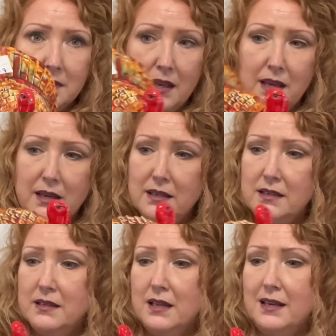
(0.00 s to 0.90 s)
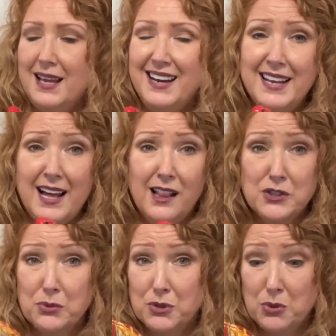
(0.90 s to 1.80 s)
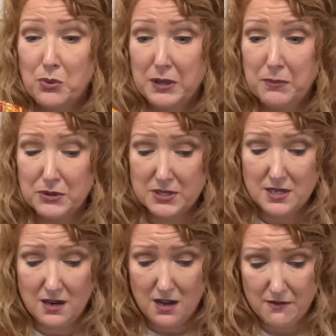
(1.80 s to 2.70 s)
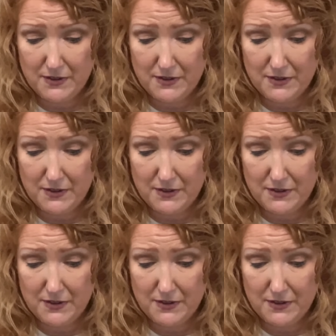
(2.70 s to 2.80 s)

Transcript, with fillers: and $9 with 20% off.